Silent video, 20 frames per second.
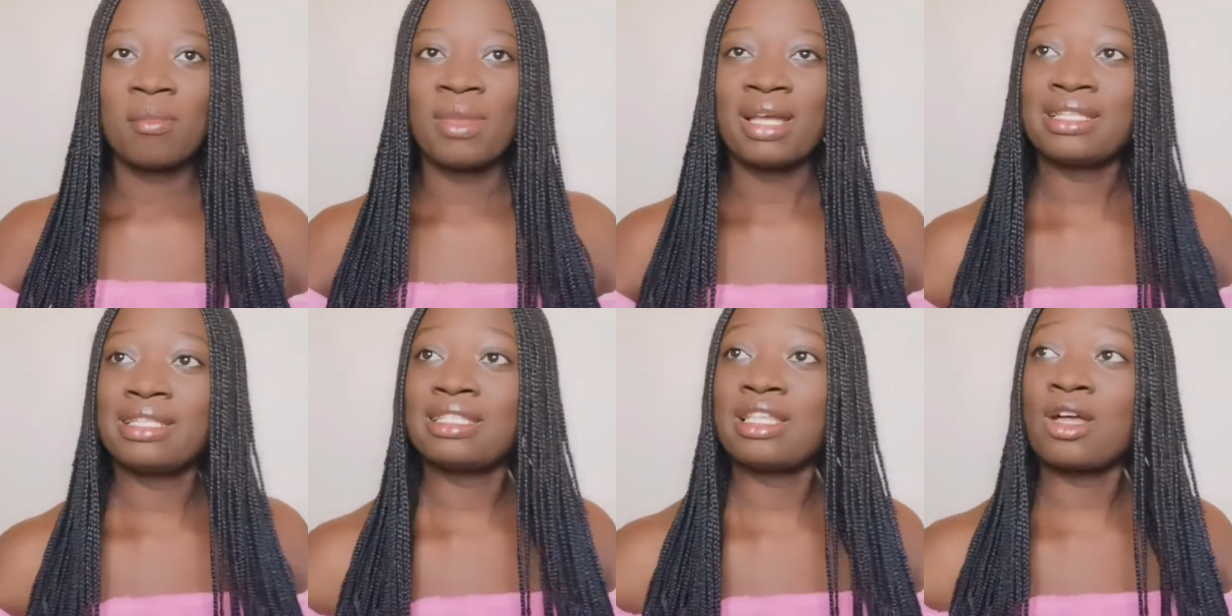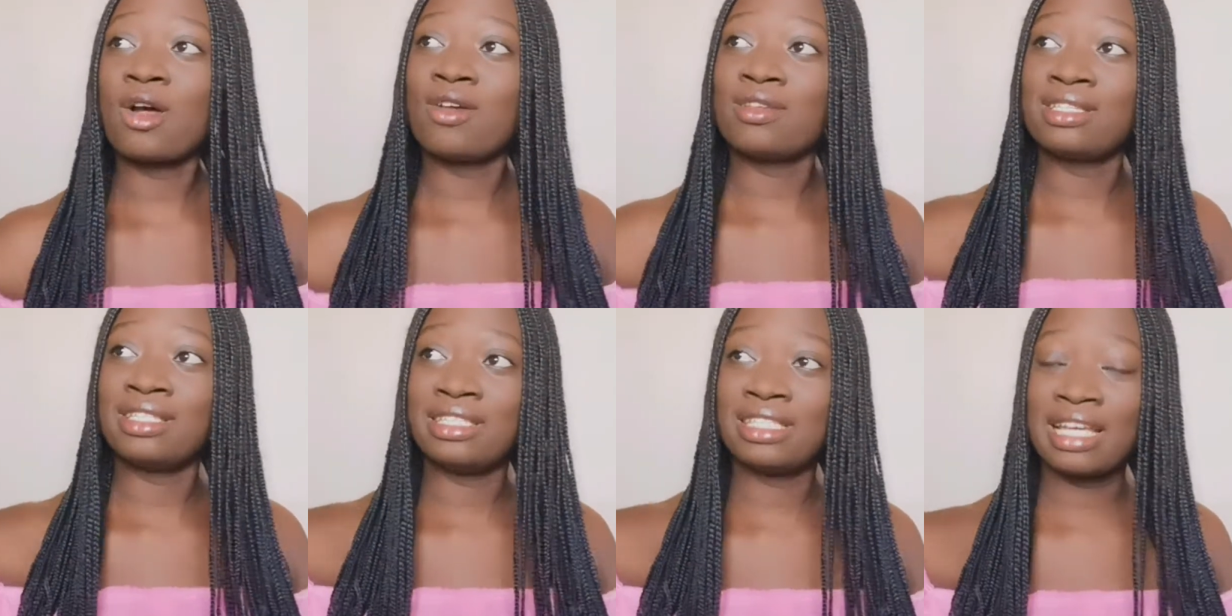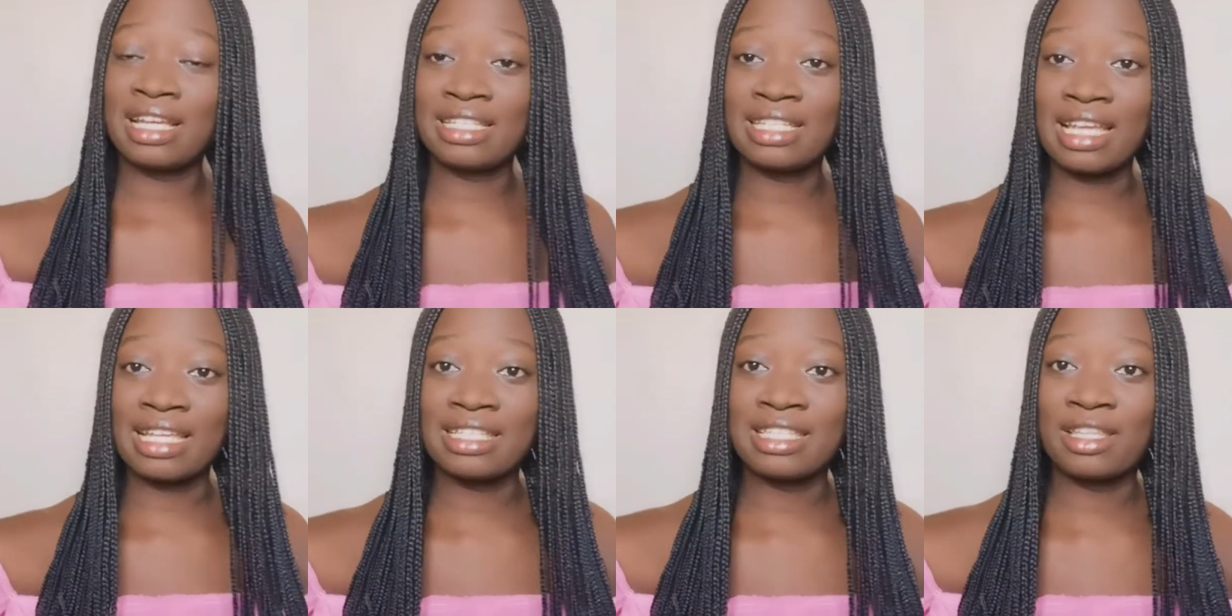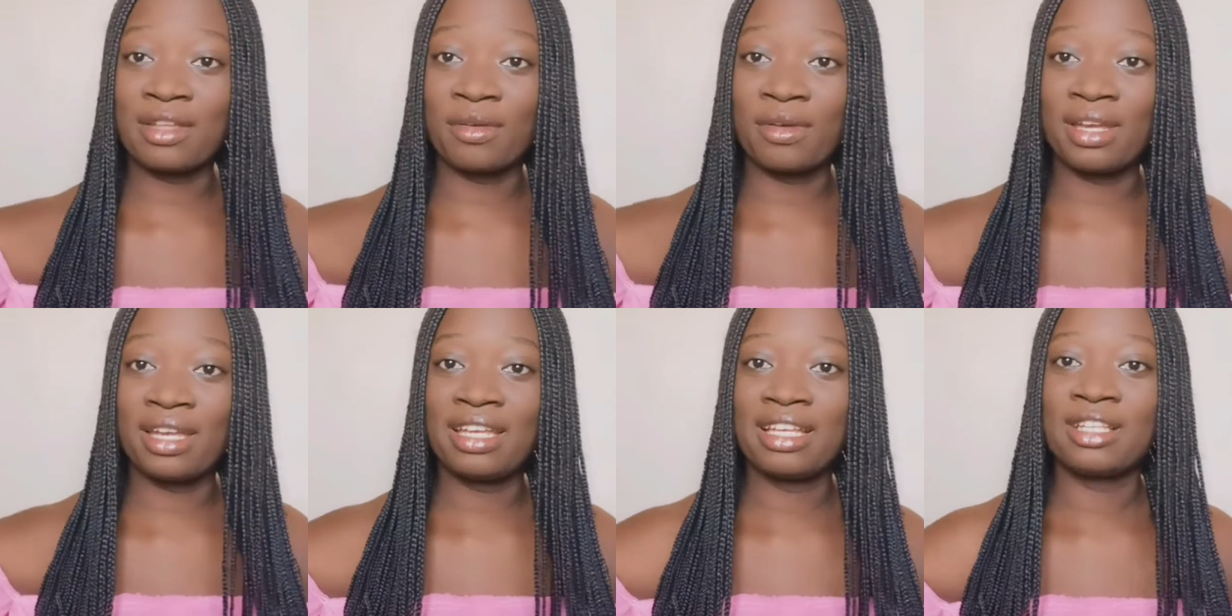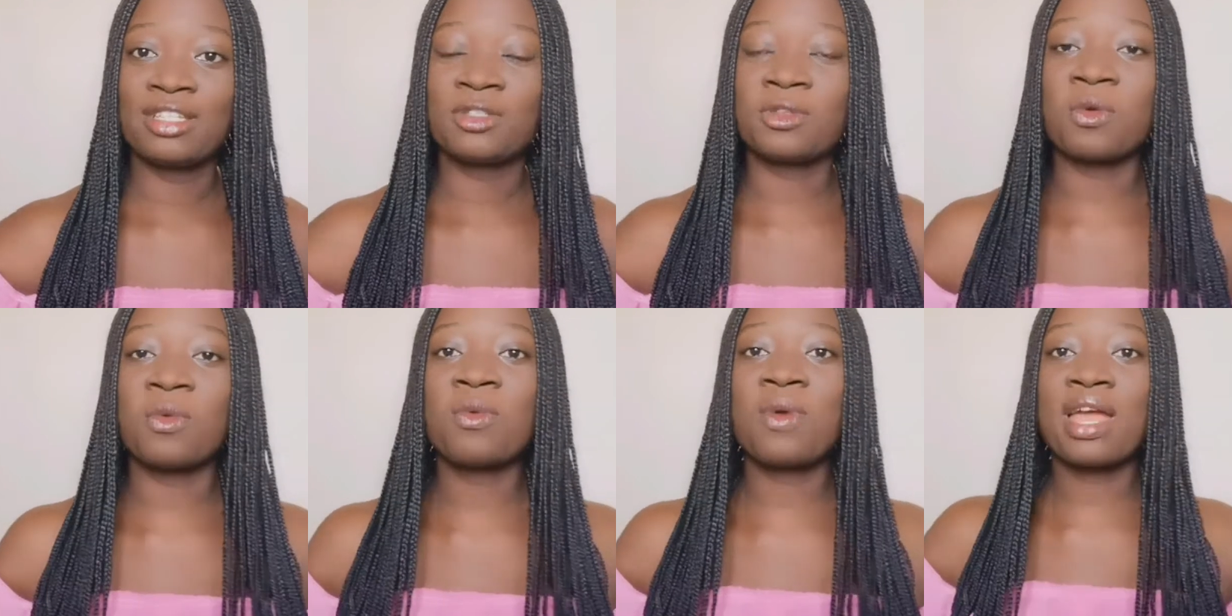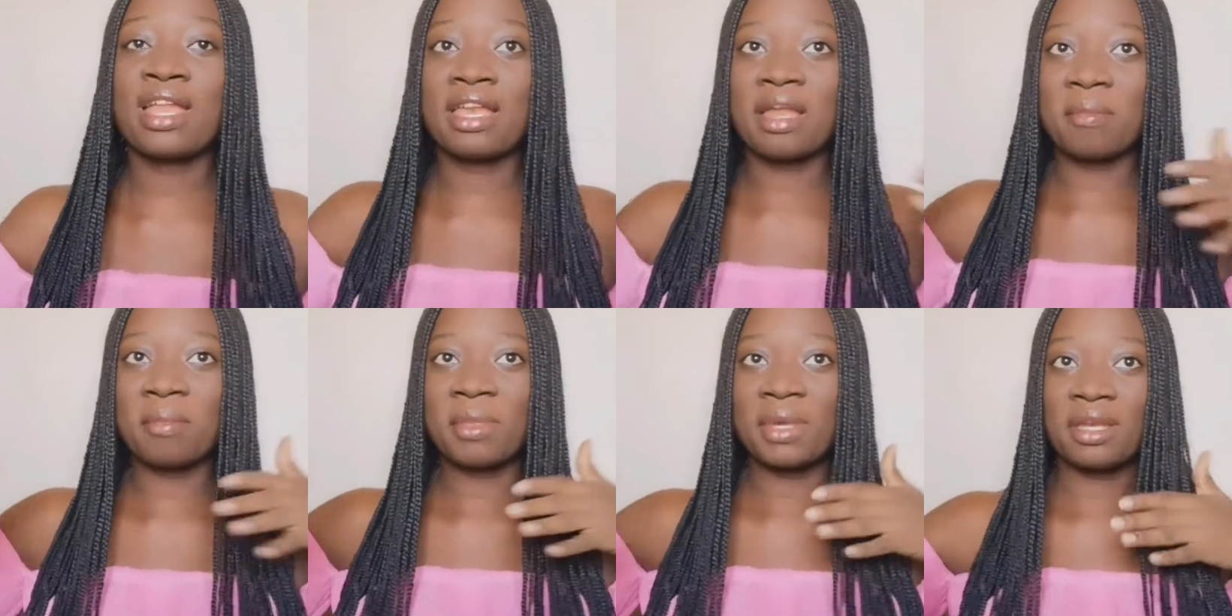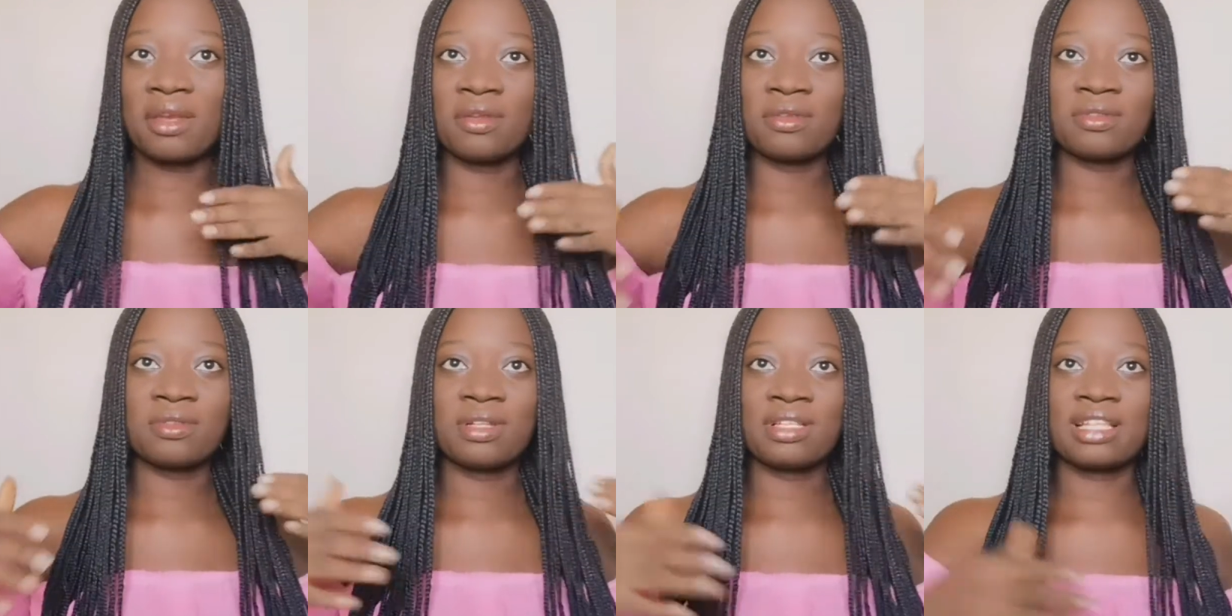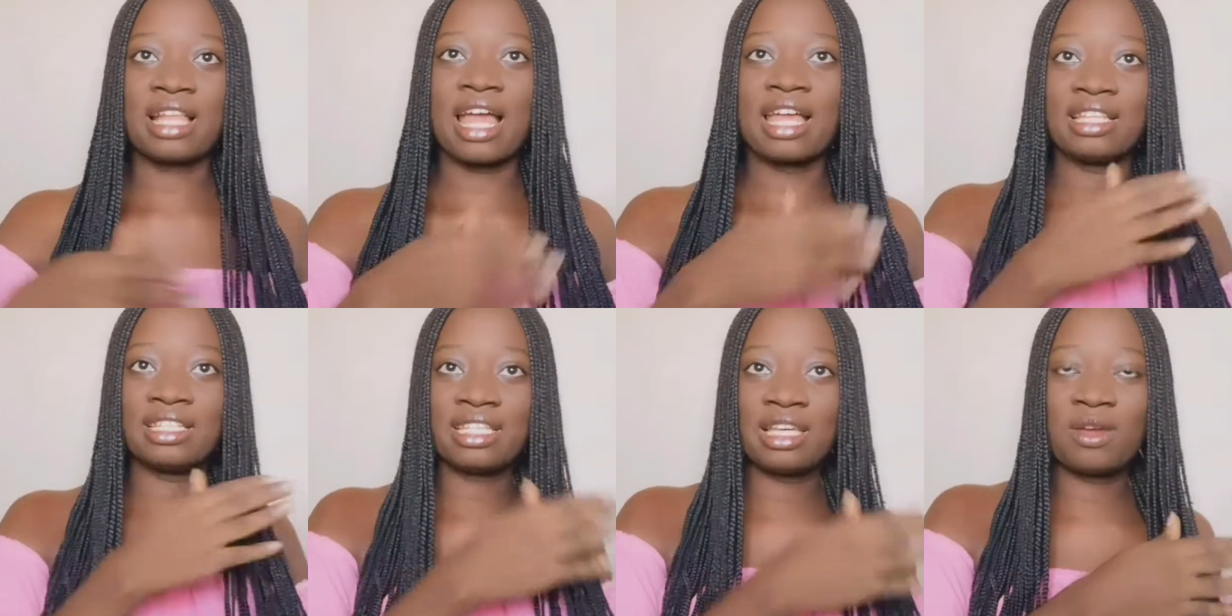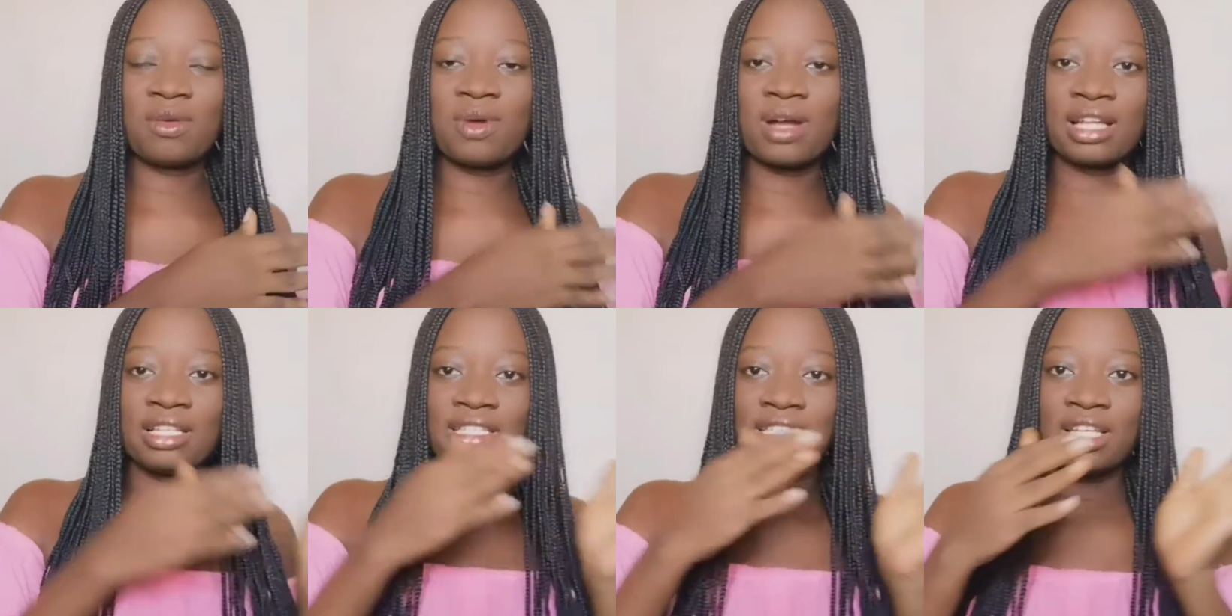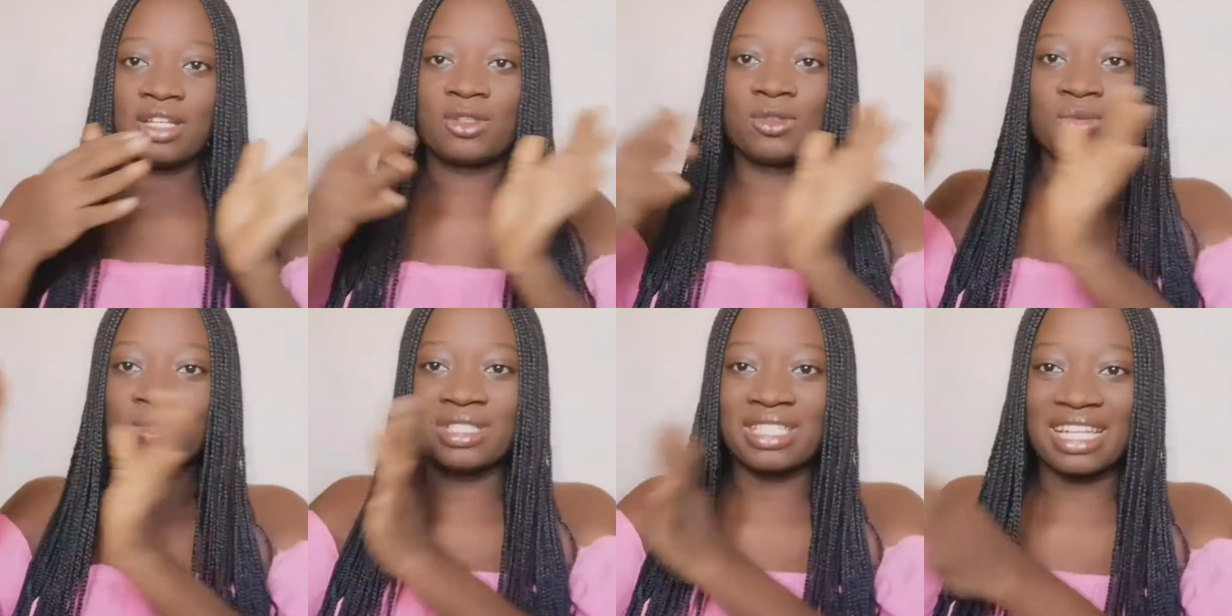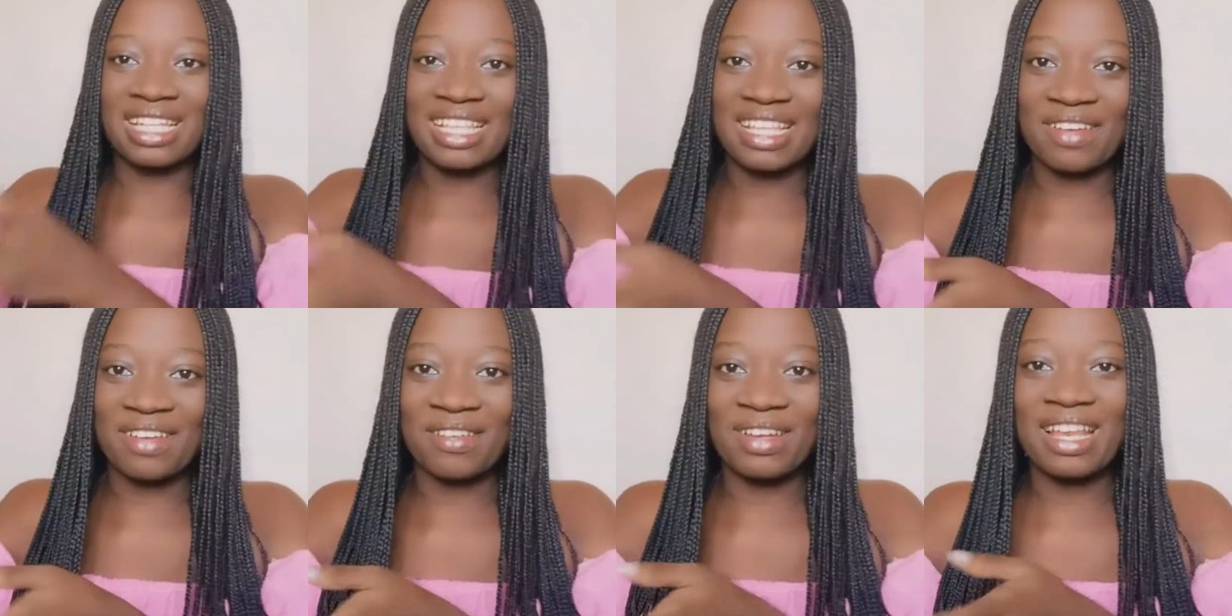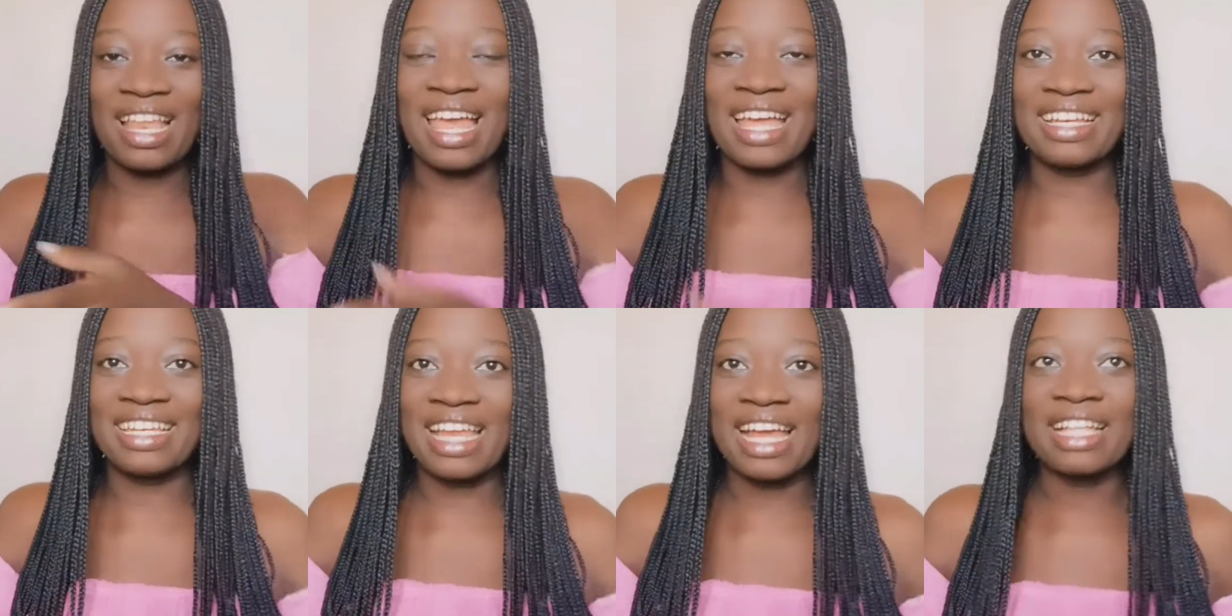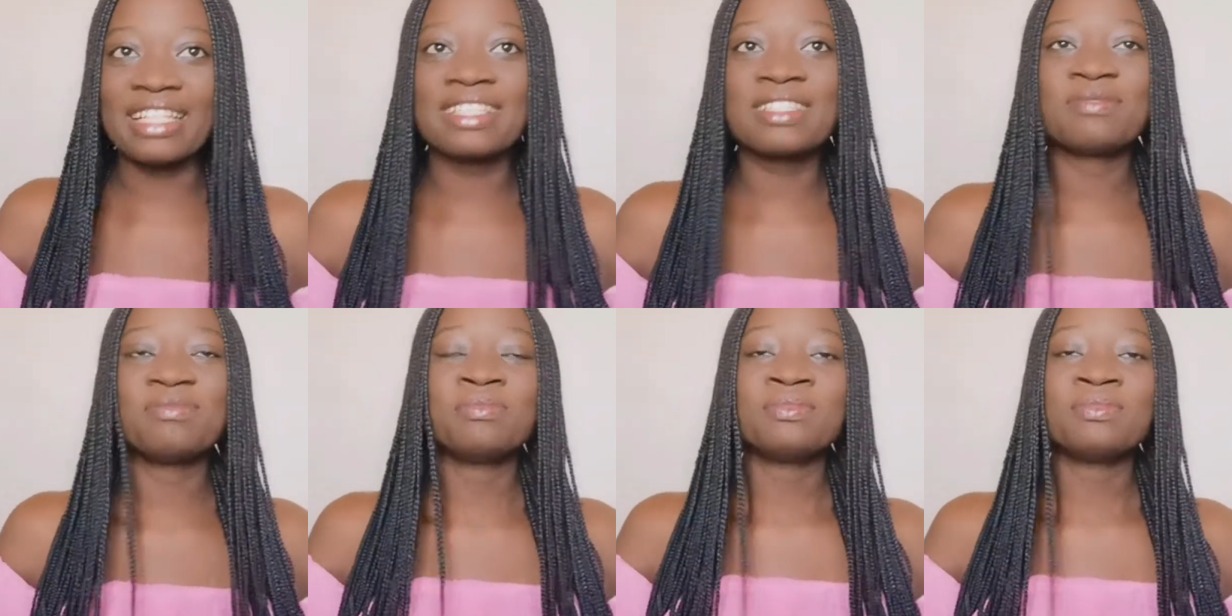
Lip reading: My sister was in JHS 3. So we were in the middle, so like J1, J2, J3, like that.